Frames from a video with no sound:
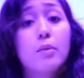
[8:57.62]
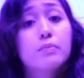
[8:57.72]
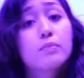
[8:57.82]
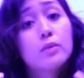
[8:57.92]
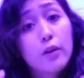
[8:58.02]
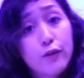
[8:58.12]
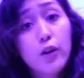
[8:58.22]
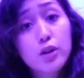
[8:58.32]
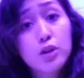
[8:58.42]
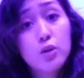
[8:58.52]
um,
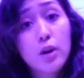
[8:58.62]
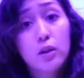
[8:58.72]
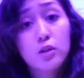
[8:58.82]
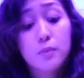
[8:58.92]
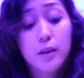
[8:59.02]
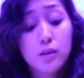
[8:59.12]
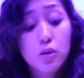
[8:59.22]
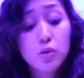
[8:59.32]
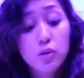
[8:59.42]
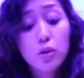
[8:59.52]
first two knuckles
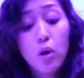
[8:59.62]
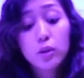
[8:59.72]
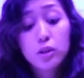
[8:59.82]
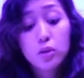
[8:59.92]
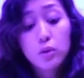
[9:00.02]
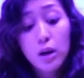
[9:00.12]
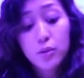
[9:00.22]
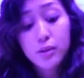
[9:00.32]
because those are the only two